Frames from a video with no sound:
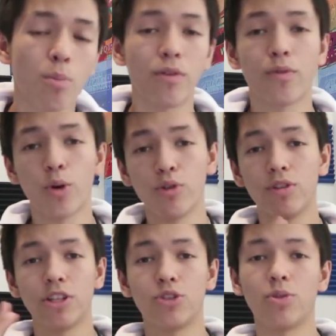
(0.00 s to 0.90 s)
before you
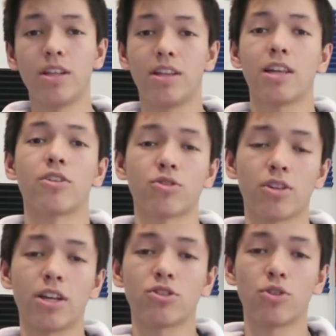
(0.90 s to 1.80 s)
really do anything else, okay?